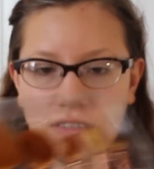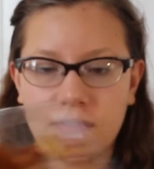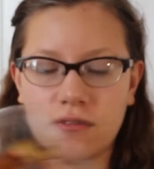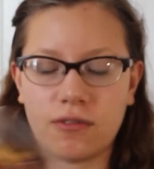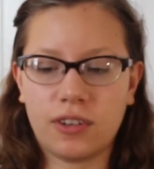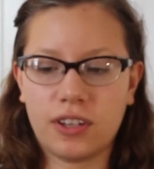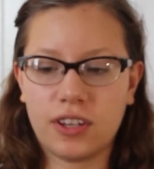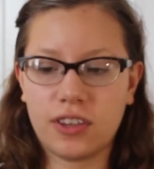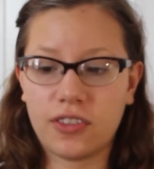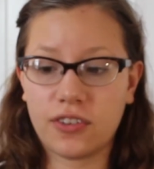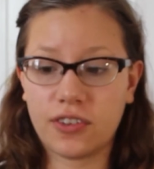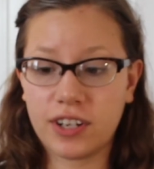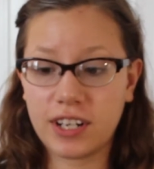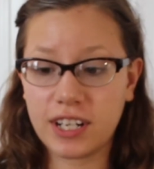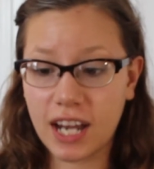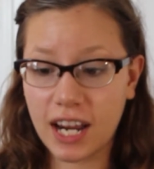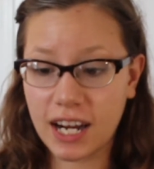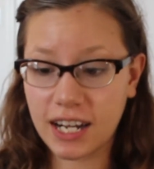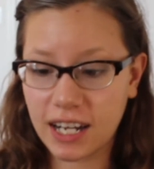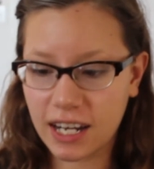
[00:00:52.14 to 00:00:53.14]
for only
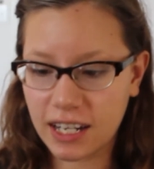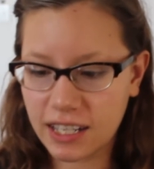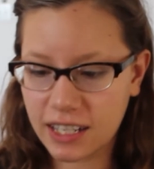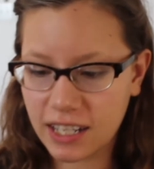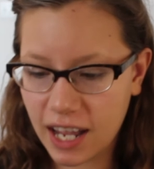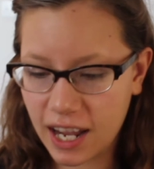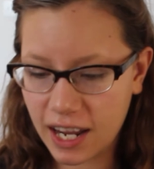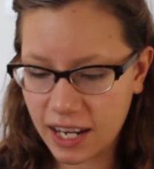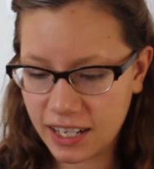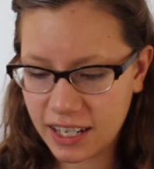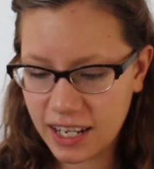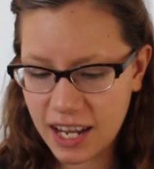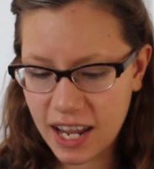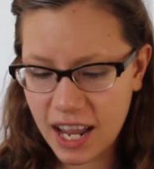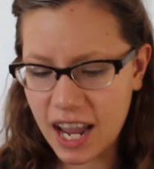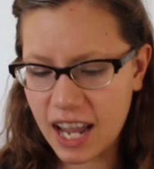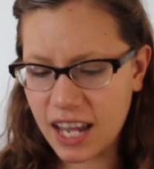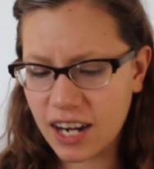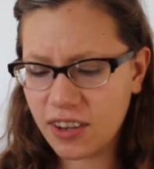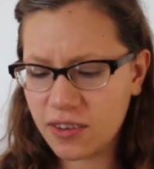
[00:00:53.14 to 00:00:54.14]
$39.99.
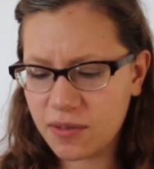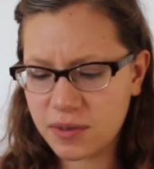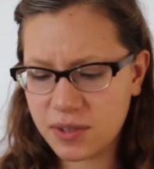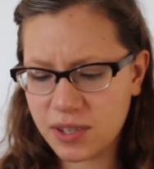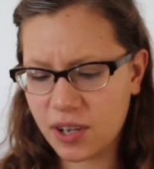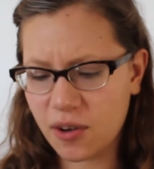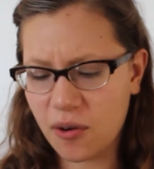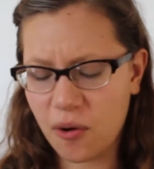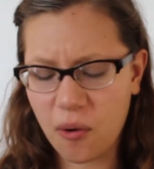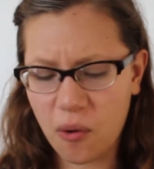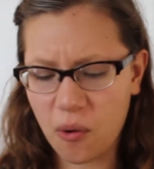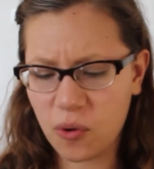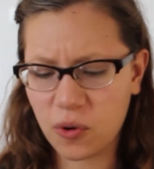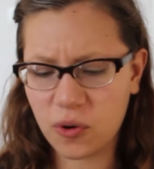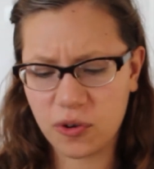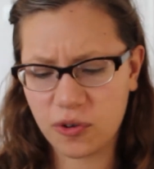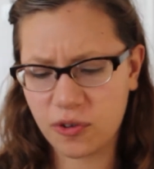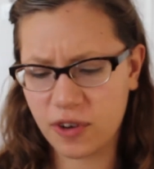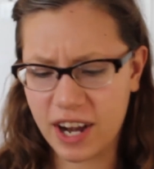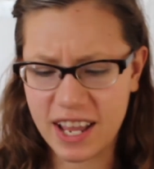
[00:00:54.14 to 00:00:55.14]
I know there's a whole
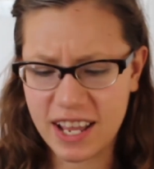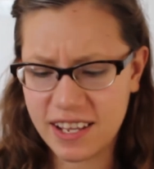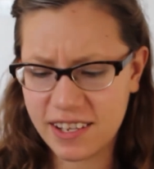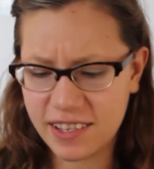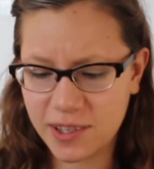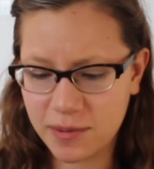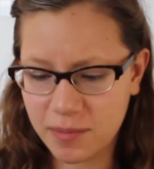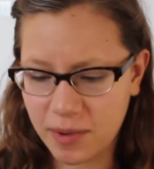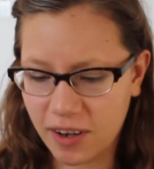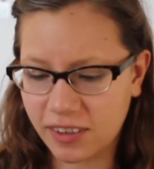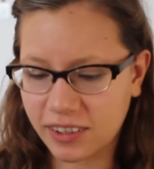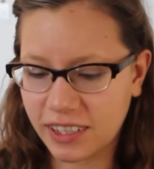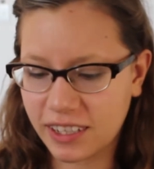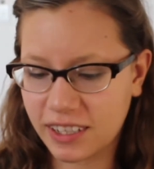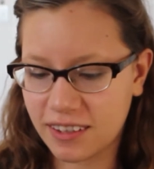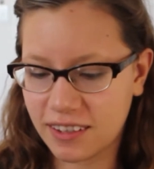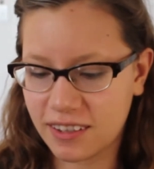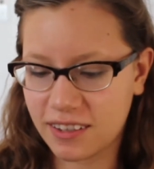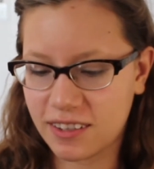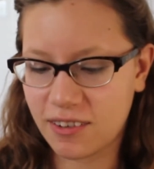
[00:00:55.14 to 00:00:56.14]
craze about
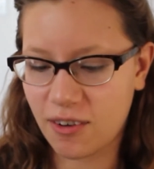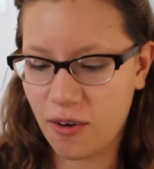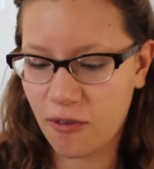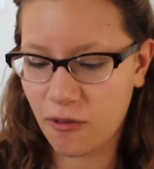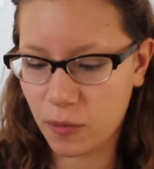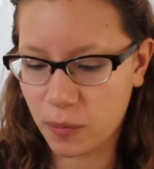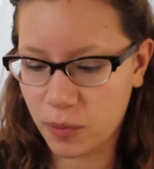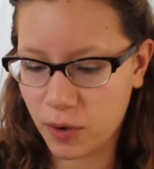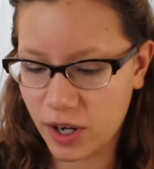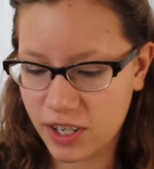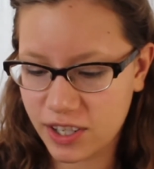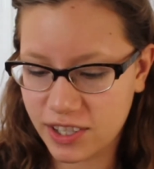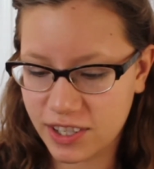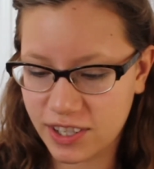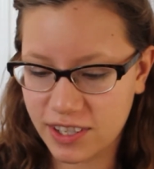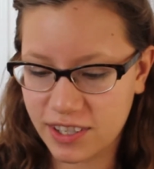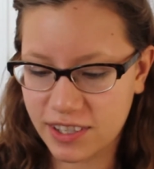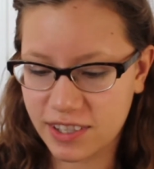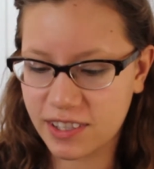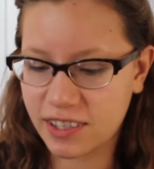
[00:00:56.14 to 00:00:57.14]
the oval
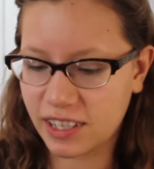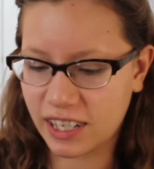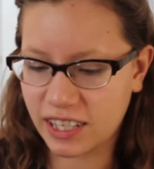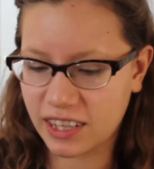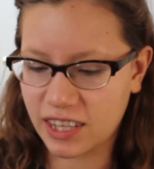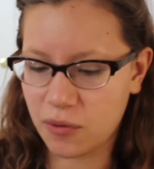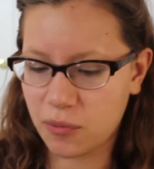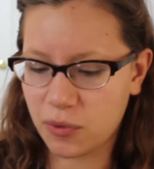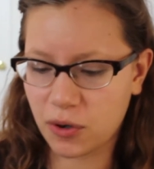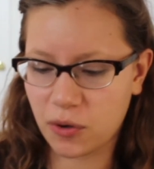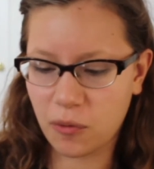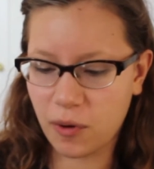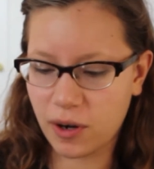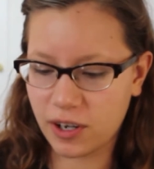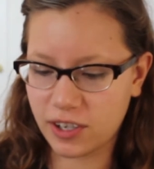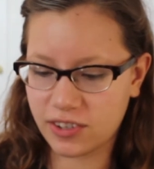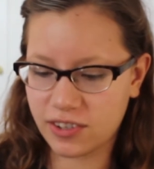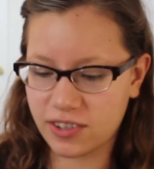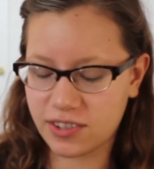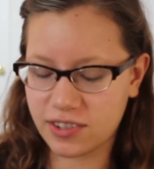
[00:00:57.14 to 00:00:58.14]
brushes and they work
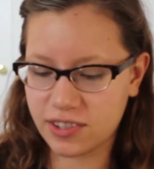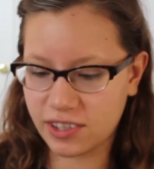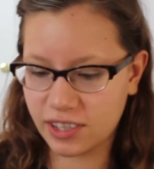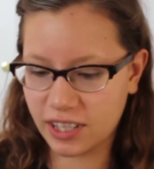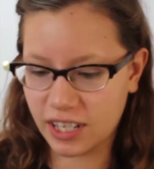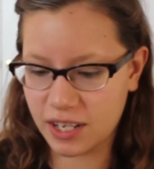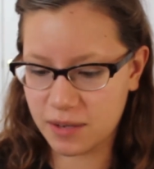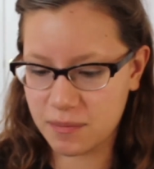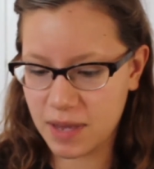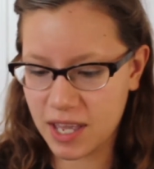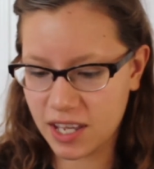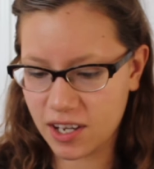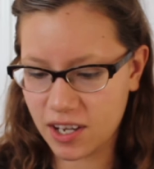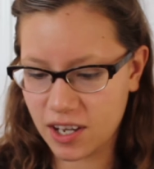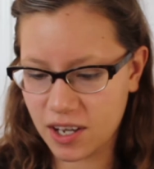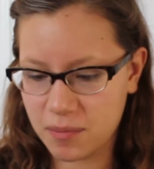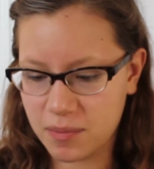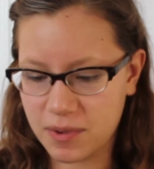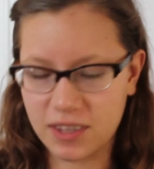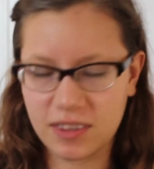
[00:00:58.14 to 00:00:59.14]
wonders on
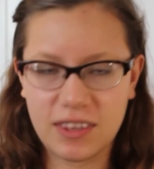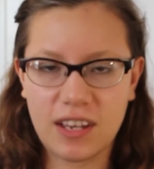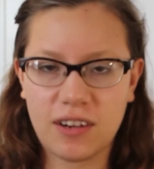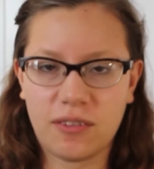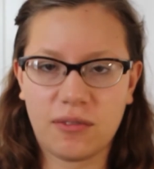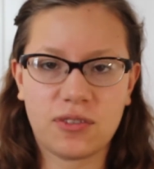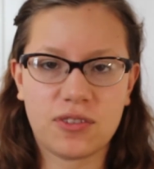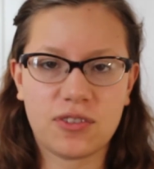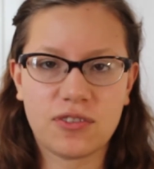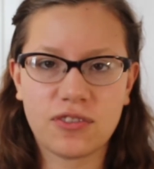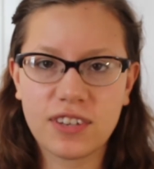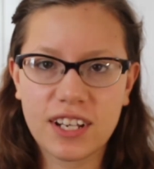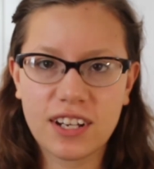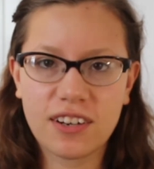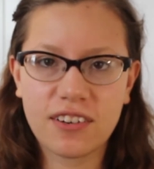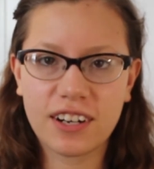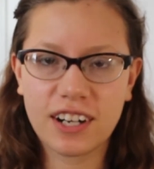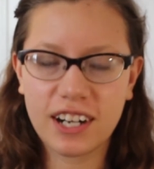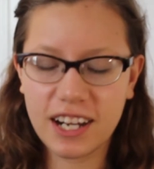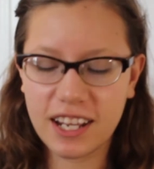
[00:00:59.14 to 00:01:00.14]
makeup and they don't
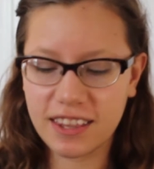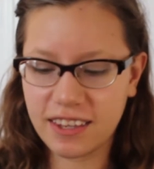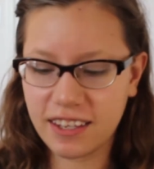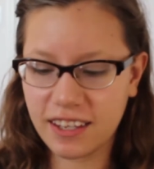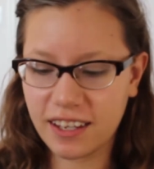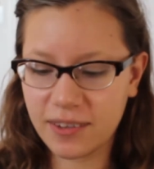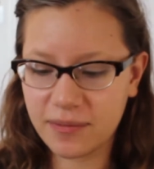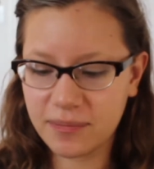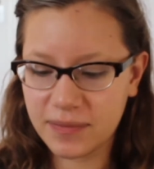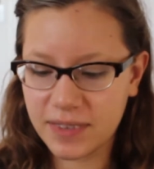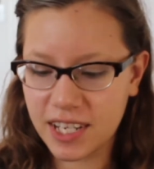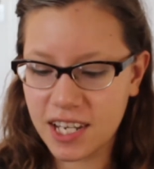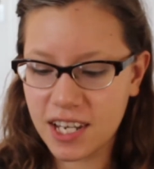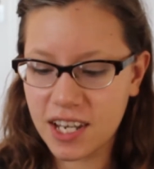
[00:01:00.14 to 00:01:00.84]
streak or anything.